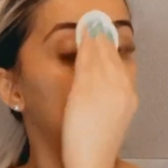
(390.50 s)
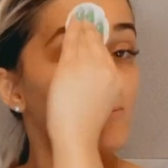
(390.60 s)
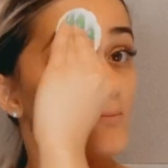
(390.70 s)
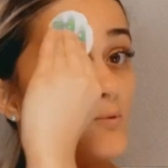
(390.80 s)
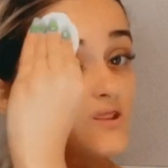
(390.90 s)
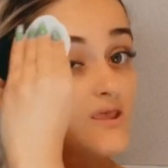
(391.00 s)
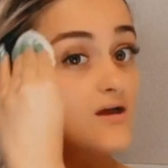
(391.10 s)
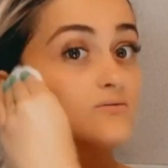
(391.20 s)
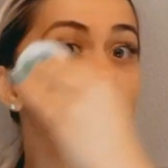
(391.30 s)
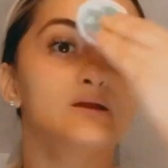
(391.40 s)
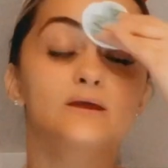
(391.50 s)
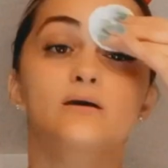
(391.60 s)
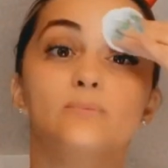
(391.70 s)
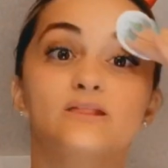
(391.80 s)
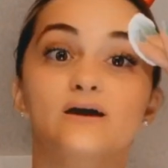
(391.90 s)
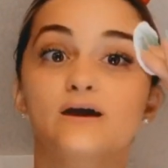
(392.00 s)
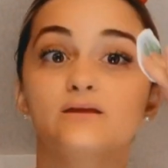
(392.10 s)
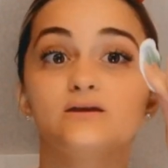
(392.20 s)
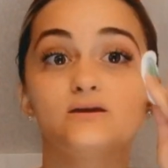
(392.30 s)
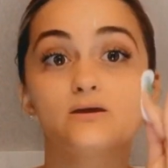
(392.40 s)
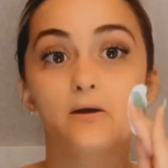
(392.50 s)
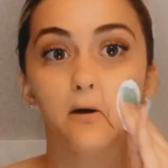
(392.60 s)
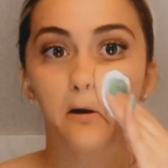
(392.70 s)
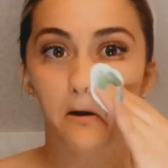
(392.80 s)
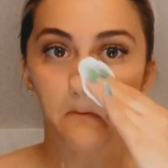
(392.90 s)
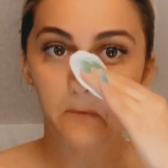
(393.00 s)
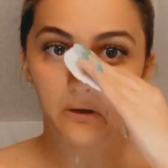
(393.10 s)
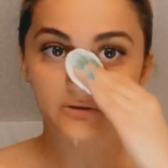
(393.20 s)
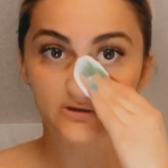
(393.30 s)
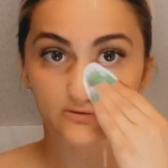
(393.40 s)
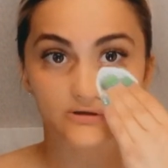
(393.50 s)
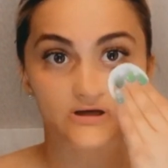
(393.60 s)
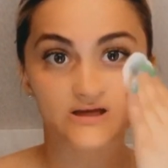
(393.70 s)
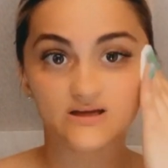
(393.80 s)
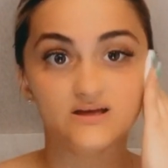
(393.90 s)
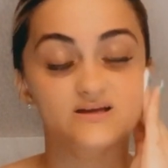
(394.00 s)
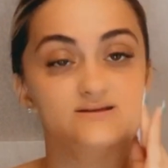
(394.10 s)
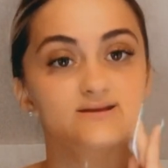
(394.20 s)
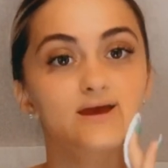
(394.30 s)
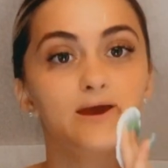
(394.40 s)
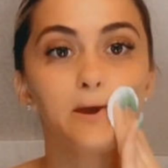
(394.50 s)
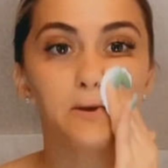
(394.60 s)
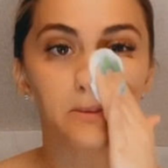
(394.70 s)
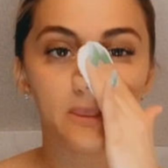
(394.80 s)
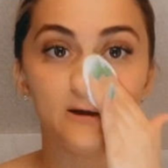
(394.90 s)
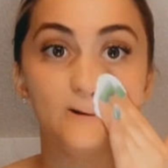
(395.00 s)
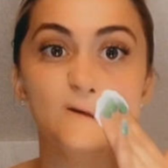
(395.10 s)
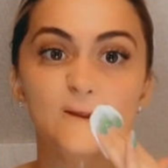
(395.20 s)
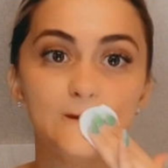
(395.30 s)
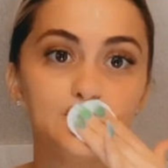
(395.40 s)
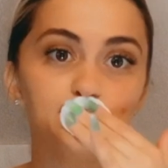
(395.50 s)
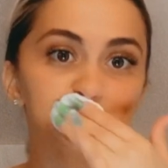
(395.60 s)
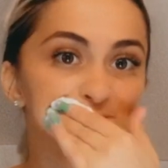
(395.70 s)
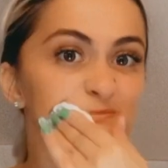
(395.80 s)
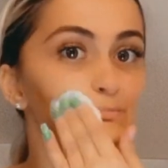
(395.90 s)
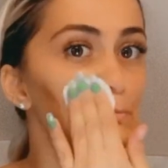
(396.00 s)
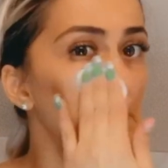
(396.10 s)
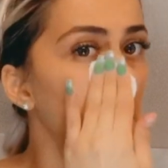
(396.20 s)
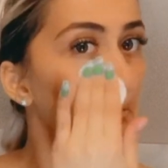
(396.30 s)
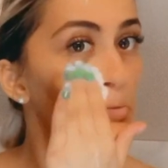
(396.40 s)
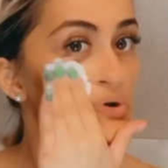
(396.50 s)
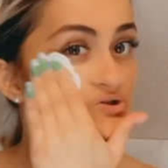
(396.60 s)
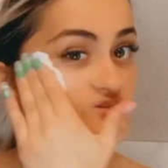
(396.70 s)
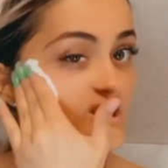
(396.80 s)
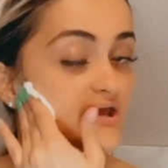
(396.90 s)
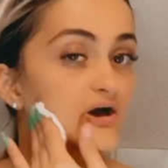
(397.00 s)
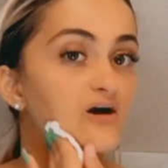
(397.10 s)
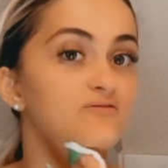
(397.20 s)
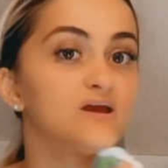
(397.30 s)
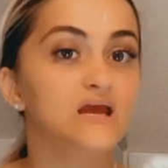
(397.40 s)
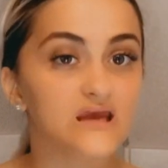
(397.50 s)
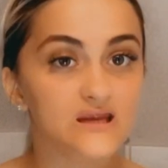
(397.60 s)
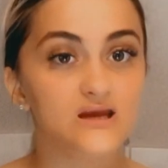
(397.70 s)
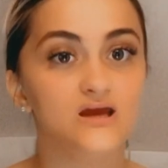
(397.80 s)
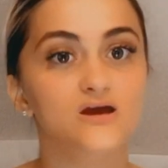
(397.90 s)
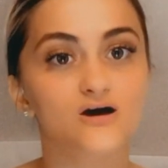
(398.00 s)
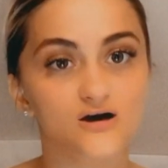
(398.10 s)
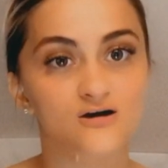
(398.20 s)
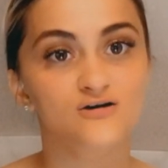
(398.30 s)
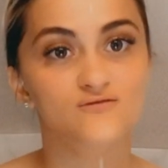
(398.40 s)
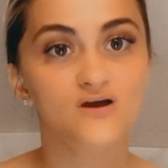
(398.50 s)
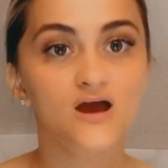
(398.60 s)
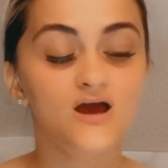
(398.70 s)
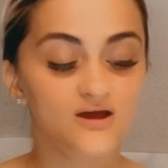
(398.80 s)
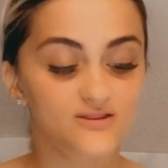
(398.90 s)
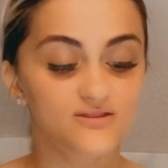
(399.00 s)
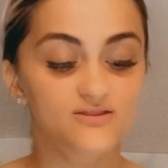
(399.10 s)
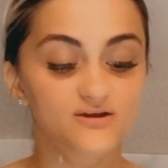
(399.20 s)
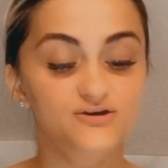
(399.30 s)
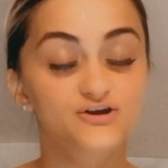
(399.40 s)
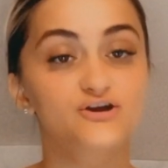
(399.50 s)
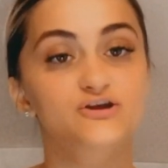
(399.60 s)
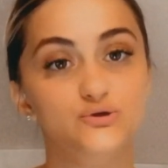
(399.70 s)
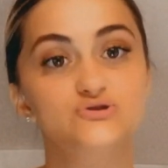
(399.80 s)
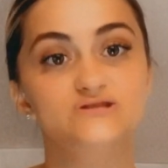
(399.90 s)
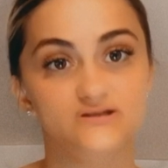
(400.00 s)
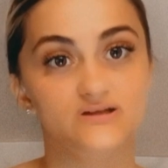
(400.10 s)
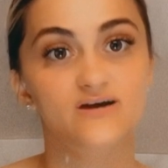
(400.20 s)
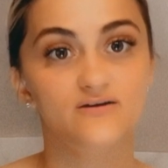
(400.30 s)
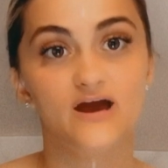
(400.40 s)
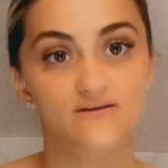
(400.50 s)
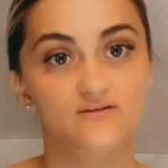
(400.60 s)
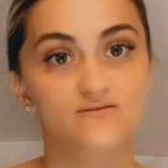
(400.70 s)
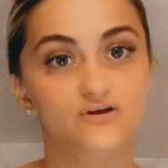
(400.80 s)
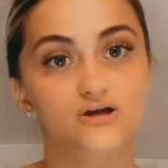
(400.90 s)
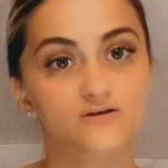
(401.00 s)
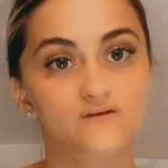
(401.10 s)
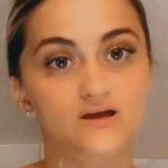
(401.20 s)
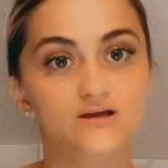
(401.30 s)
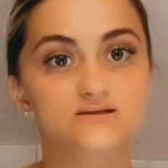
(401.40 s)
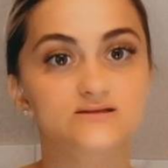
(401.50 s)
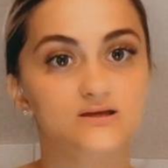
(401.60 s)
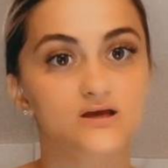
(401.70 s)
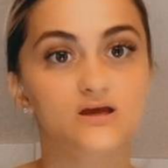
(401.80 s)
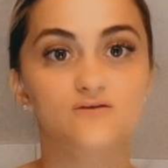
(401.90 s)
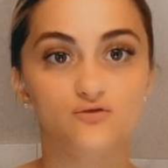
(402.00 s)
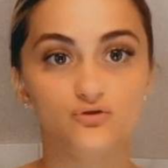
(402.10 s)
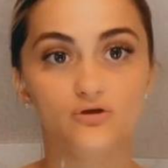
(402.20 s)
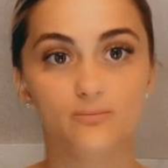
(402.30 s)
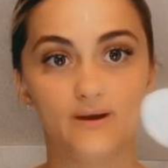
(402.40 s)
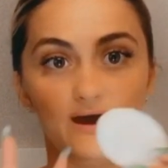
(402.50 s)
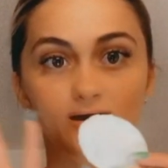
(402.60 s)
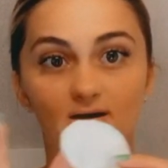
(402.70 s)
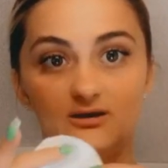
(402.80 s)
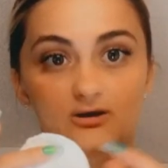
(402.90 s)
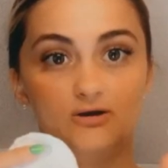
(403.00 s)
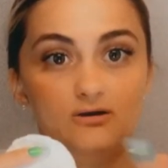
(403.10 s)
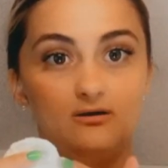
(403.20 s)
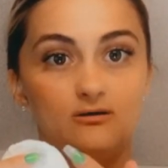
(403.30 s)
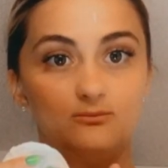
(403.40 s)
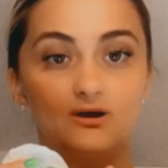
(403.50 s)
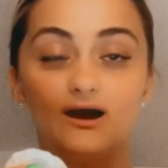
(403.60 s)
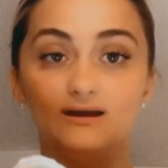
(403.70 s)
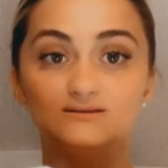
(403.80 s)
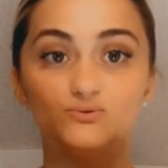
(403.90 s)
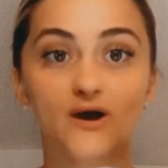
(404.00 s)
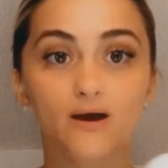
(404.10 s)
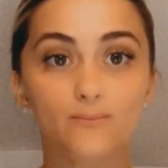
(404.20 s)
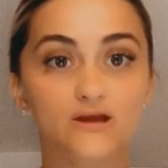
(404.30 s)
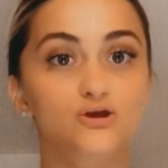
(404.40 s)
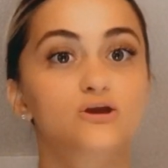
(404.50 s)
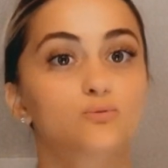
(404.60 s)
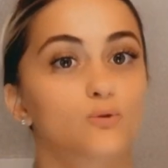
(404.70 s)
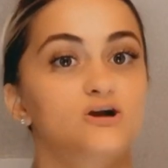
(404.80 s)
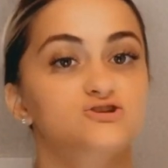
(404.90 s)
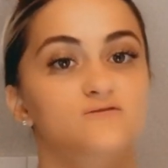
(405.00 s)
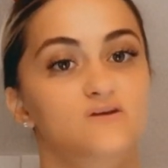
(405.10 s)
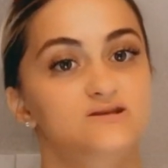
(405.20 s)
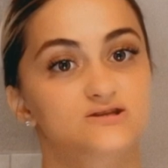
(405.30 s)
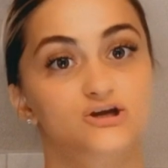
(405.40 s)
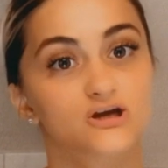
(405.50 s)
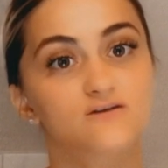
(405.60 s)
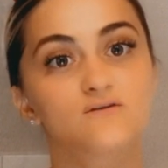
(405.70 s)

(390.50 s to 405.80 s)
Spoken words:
One thing I really like about the KYLIE milk toner is it literally will take off any of the dirt you still have left on your face. Like if you look back on your cotton swab and you didn't wash your face good enough,